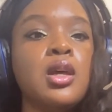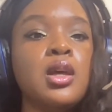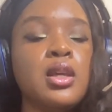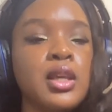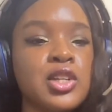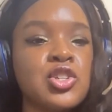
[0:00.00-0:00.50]

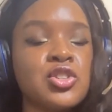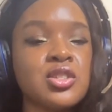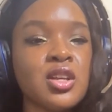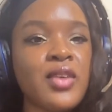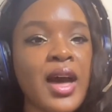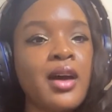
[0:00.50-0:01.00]
get
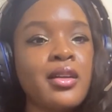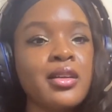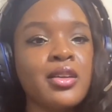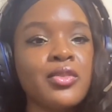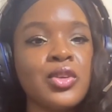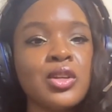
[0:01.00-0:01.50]
yourself out
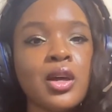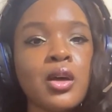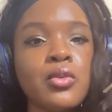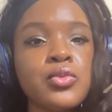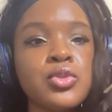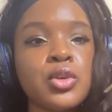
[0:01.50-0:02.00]
of, you
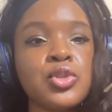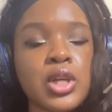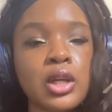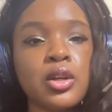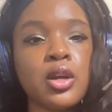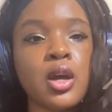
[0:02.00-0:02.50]
know? So
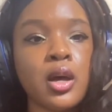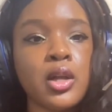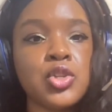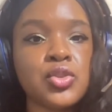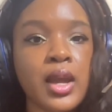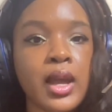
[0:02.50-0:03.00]
check your
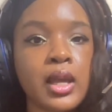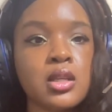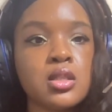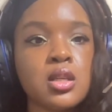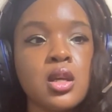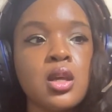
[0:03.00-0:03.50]

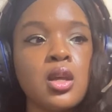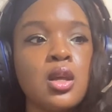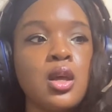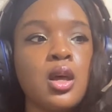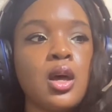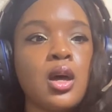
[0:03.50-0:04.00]
contracts.
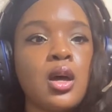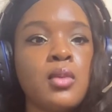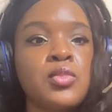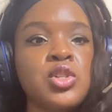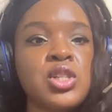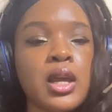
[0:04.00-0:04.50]

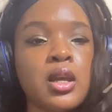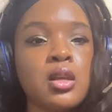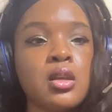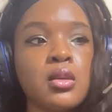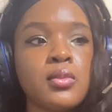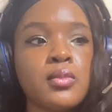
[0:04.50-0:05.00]
Check
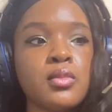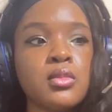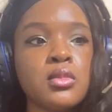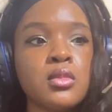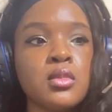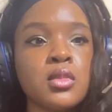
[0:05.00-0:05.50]

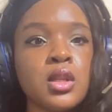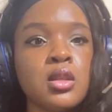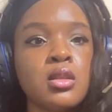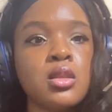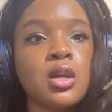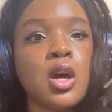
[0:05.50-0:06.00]

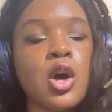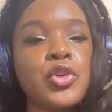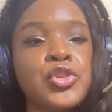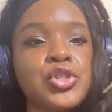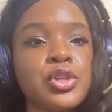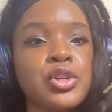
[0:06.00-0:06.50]
the
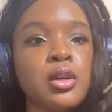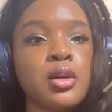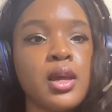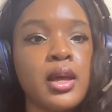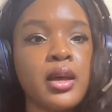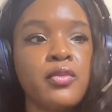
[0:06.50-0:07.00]
culture
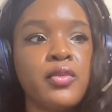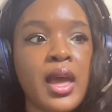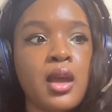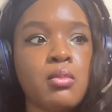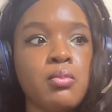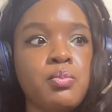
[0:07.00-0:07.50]
of
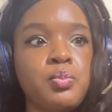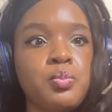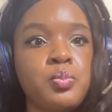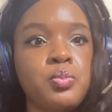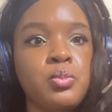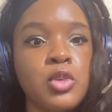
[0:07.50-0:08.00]
that
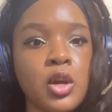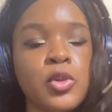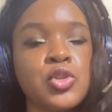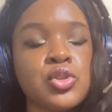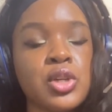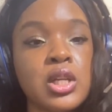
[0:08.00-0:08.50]

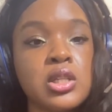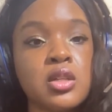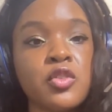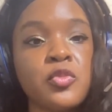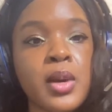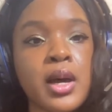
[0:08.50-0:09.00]
commercial kitchen
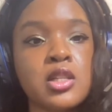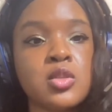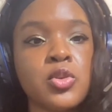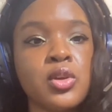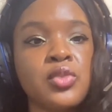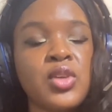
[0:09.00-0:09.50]
if
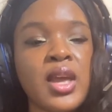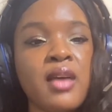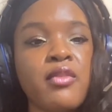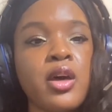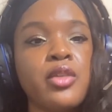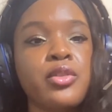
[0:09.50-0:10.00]
possible, if you
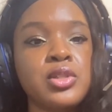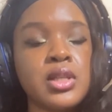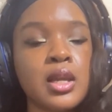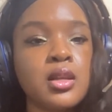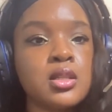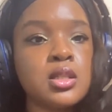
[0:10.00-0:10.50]
have other
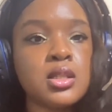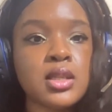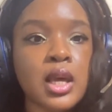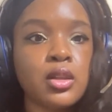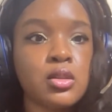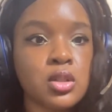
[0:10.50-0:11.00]
tenants
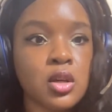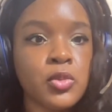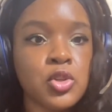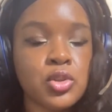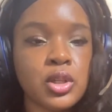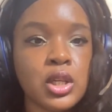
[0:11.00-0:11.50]
inside those
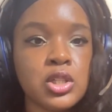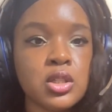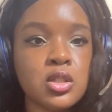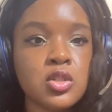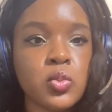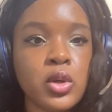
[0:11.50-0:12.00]
commercial
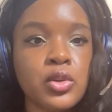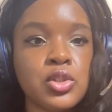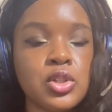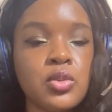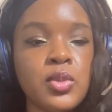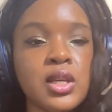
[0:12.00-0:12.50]
kitchens as well
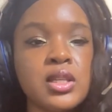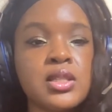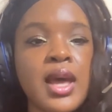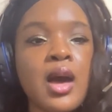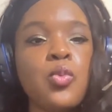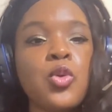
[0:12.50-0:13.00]
too, because
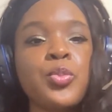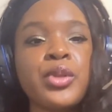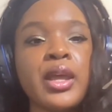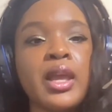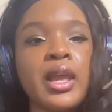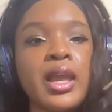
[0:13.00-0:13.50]
that will
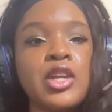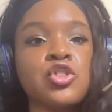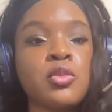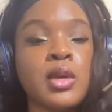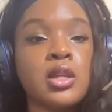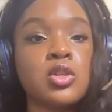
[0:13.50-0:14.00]
play a
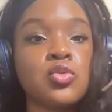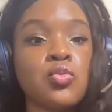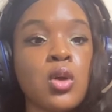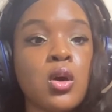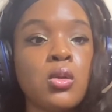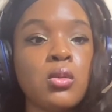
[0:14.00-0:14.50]
tremendous
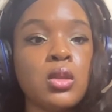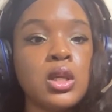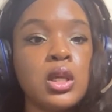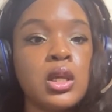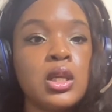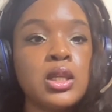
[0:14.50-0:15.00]
role
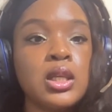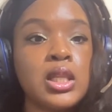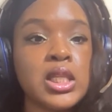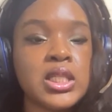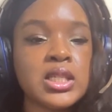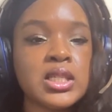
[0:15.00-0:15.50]
in
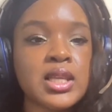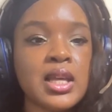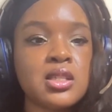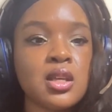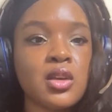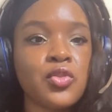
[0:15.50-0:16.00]
the
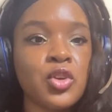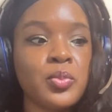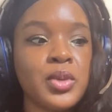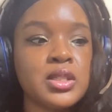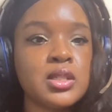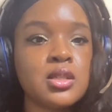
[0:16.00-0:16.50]
success of your
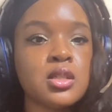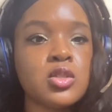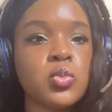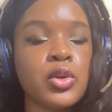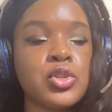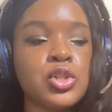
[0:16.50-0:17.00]
business as
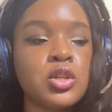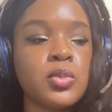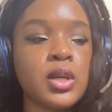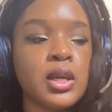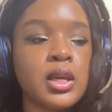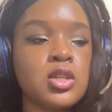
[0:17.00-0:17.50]
well too,
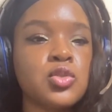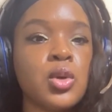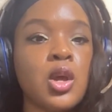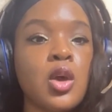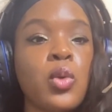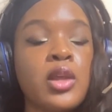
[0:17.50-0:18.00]
because
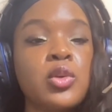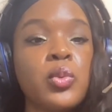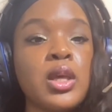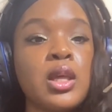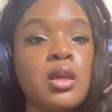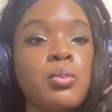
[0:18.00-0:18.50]
whether
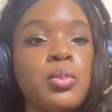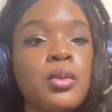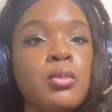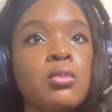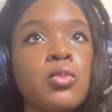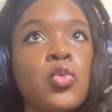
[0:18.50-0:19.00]
we
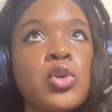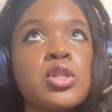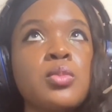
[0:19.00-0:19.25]
want to